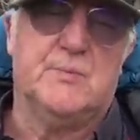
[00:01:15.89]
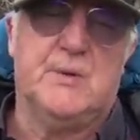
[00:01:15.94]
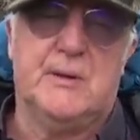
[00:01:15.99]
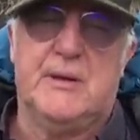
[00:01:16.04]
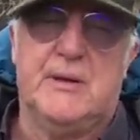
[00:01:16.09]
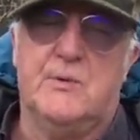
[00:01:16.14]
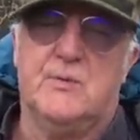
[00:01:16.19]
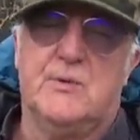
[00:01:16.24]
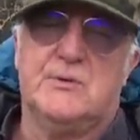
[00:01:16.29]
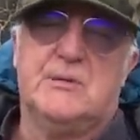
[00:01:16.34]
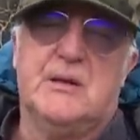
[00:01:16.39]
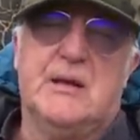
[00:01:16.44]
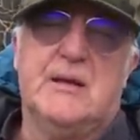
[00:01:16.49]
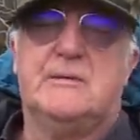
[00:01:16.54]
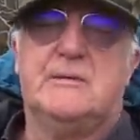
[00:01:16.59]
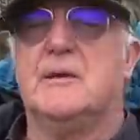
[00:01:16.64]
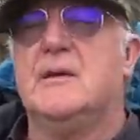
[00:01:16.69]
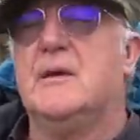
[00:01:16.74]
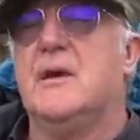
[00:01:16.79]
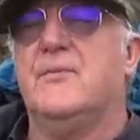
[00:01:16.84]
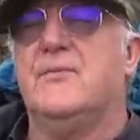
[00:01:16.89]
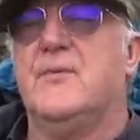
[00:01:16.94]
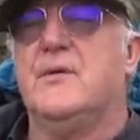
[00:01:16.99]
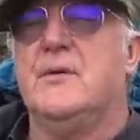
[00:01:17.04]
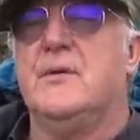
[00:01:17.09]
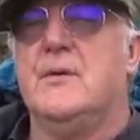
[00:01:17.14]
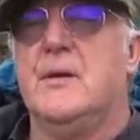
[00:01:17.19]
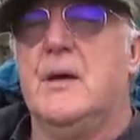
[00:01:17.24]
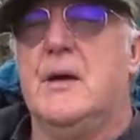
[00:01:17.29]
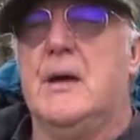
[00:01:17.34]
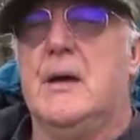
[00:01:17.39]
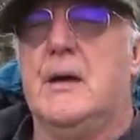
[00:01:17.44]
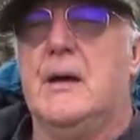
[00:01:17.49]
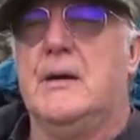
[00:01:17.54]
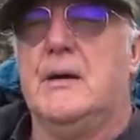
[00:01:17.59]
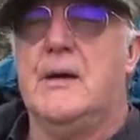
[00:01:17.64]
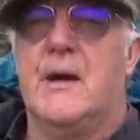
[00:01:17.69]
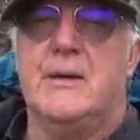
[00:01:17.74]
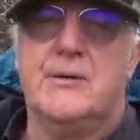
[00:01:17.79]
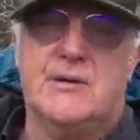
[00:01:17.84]
but it was later given
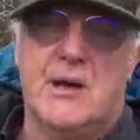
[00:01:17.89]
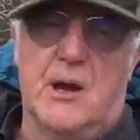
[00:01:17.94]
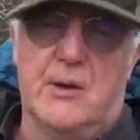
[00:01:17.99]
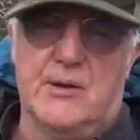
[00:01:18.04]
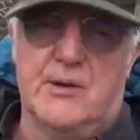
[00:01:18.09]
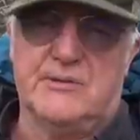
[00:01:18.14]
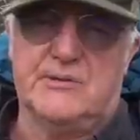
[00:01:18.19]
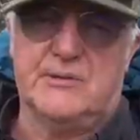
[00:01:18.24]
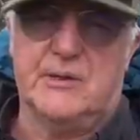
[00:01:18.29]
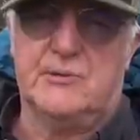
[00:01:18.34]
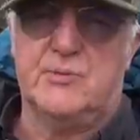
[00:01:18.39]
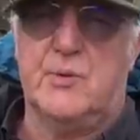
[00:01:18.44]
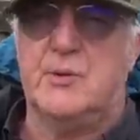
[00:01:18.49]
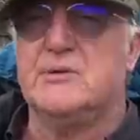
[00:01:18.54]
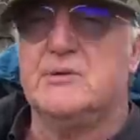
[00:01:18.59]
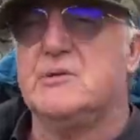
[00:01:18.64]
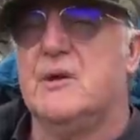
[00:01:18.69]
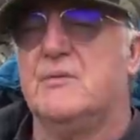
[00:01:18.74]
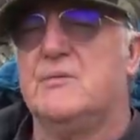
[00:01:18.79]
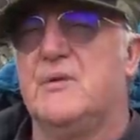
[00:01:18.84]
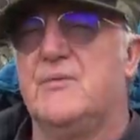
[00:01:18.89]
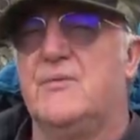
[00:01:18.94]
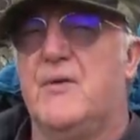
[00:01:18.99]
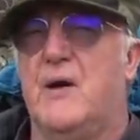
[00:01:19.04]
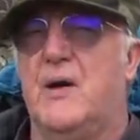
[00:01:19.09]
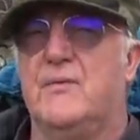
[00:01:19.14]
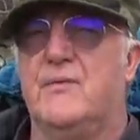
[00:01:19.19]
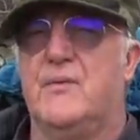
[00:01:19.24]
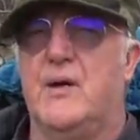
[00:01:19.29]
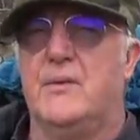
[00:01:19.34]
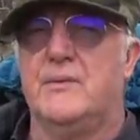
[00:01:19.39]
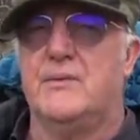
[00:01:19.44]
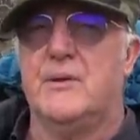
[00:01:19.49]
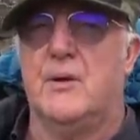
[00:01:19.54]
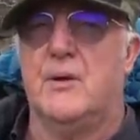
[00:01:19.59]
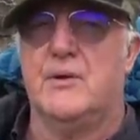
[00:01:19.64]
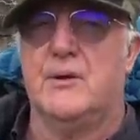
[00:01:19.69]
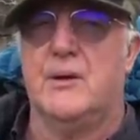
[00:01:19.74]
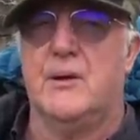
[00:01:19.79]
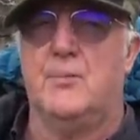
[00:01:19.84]
gun turrets, a twin 75 gun
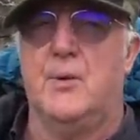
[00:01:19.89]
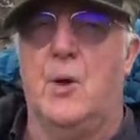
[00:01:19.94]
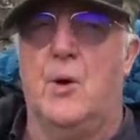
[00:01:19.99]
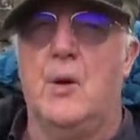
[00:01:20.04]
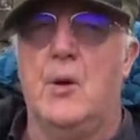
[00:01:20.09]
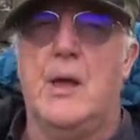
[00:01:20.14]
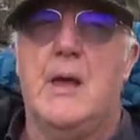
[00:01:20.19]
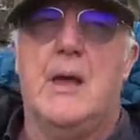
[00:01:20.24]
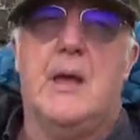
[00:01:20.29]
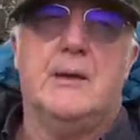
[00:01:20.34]
turret in a block,